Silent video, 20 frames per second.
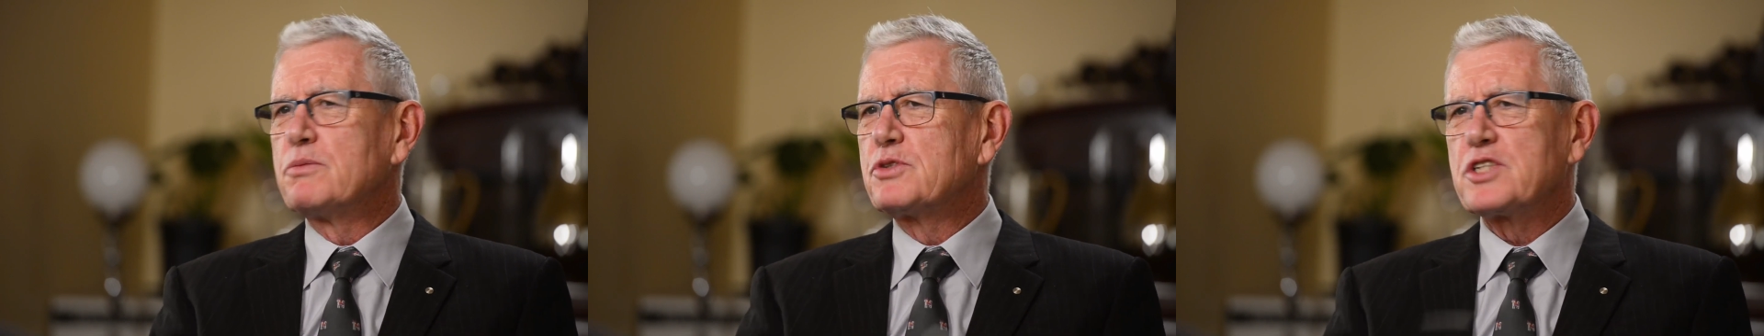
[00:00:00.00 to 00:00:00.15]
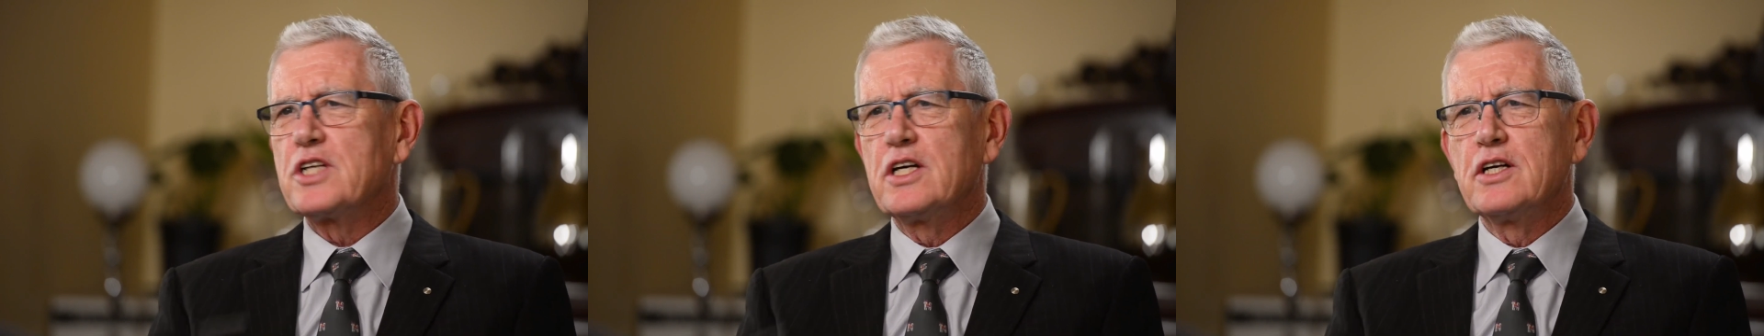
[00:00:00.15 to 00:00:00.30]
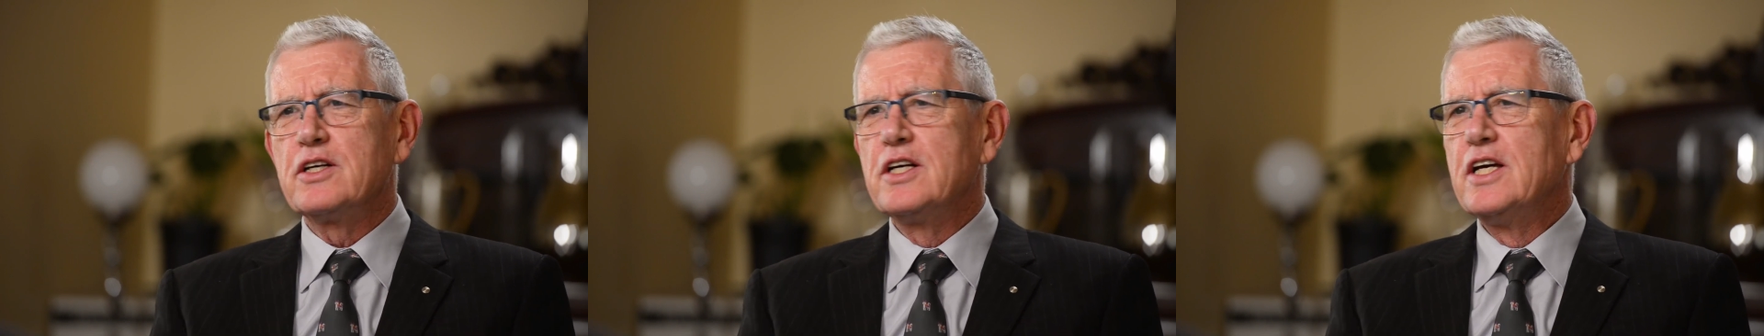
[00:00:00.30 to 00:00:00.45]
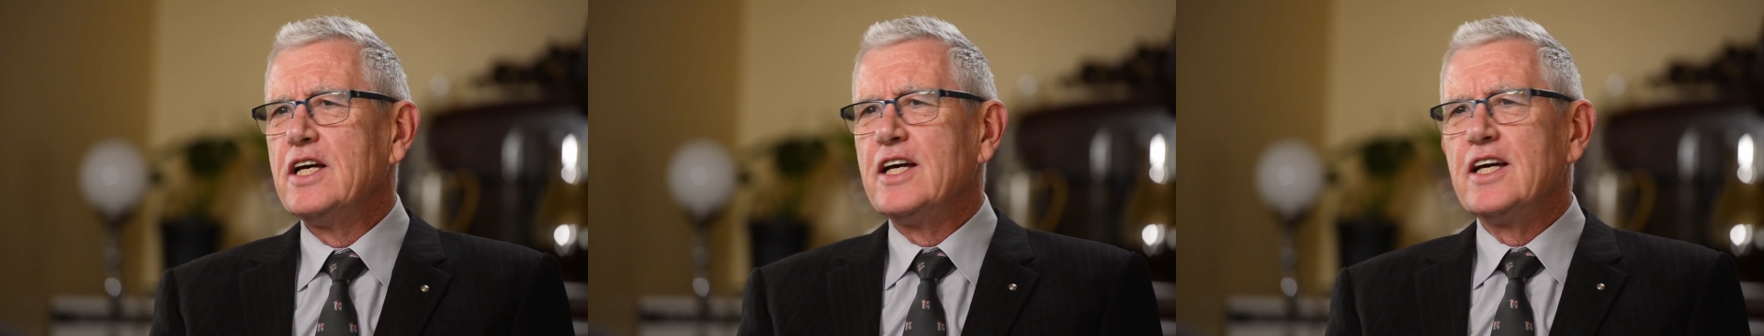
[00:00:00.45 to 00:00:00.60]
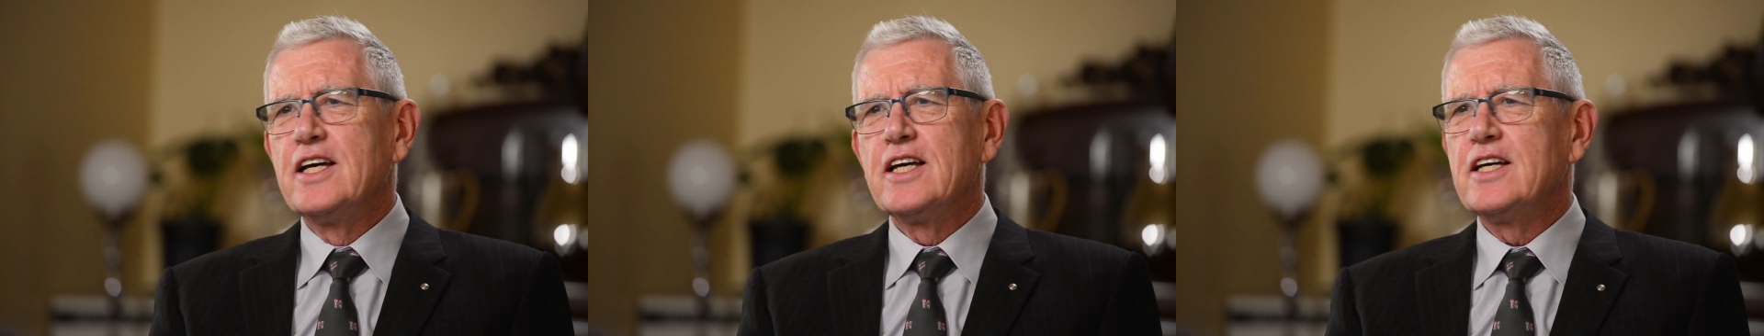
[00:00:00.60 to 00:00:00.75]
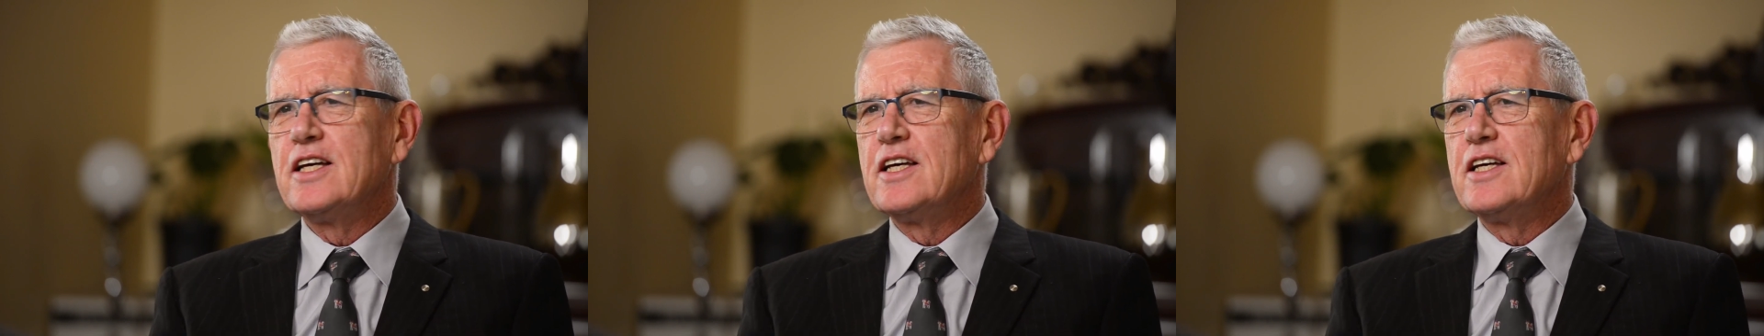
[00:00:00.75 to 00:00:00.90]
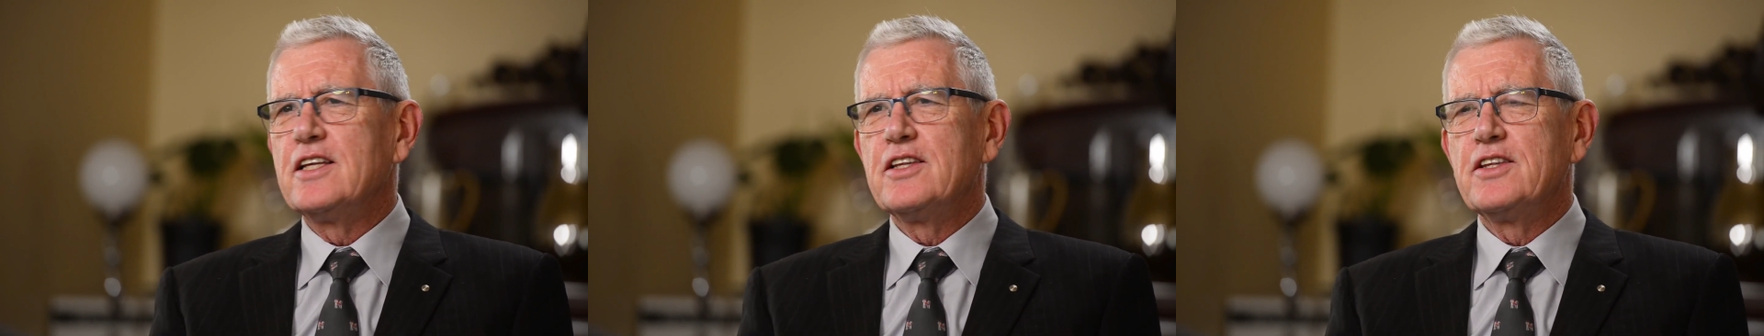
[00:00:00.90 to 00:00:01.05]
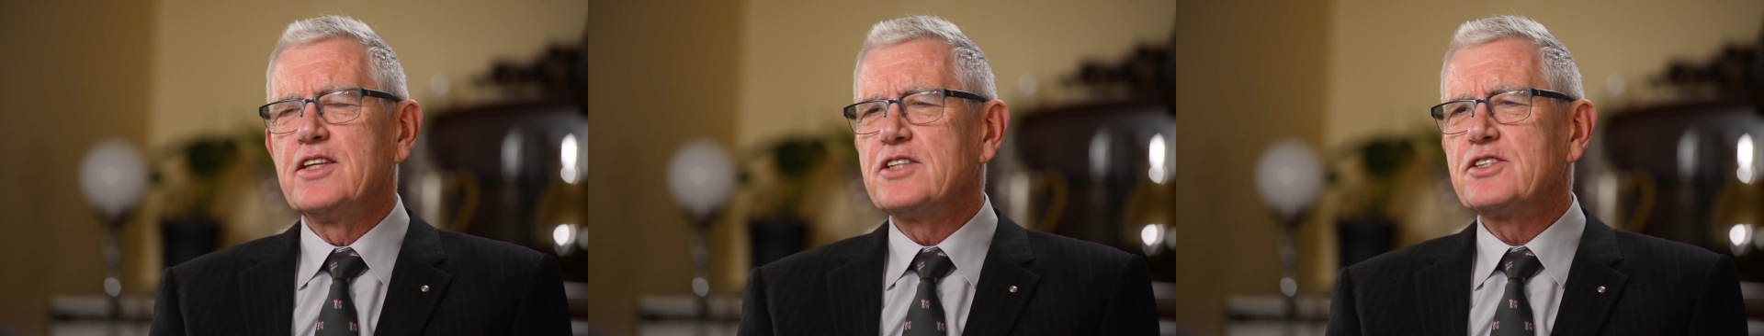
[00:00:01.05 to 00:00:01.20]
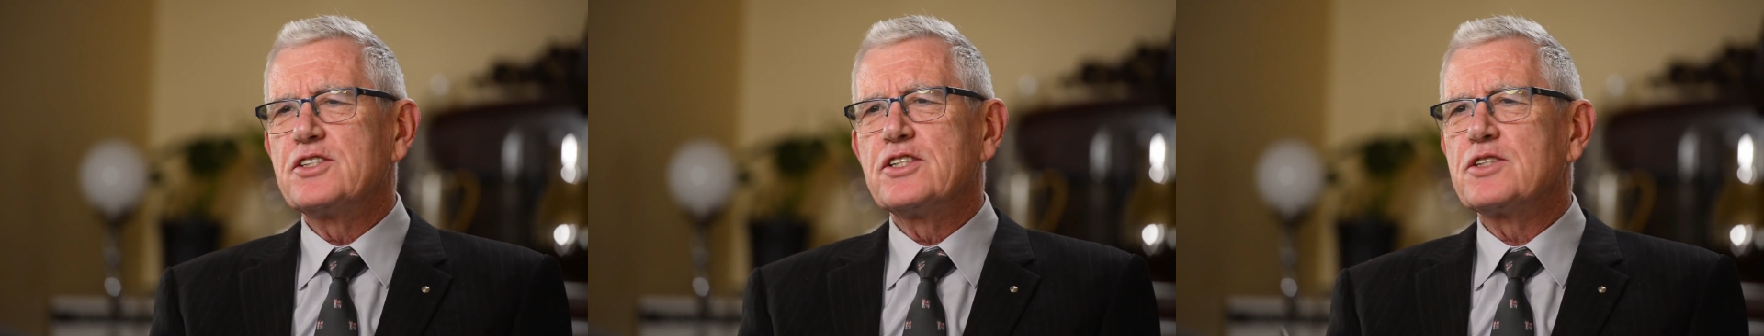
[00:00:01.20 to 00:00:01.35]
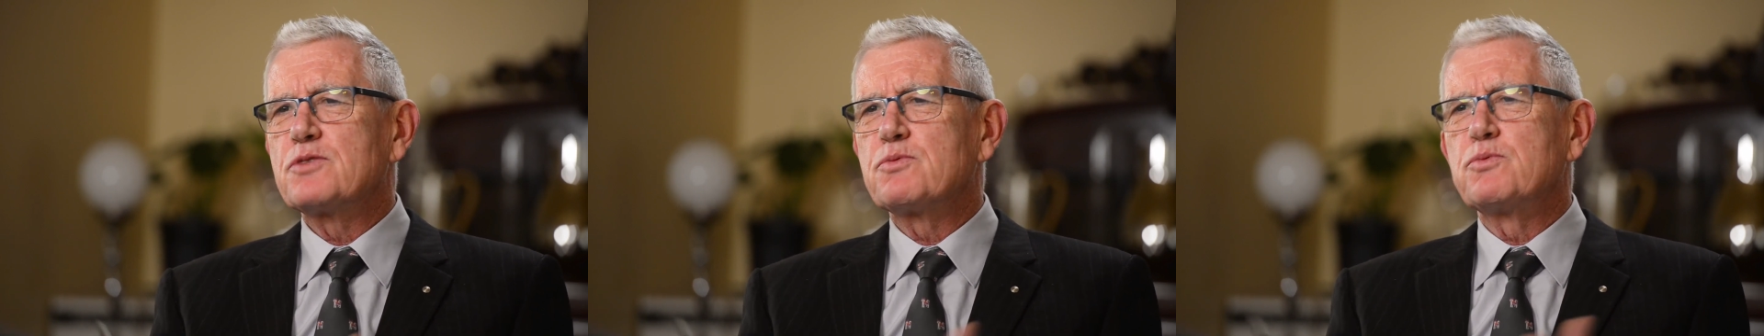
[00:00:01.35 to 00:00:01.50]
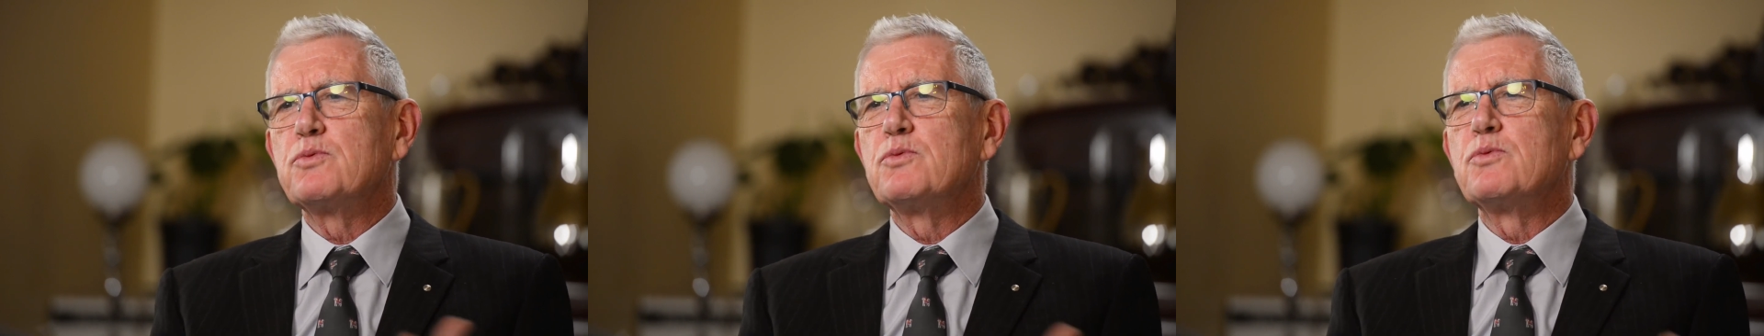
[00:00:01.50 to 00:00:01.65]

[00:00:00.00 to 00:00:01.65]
So this is,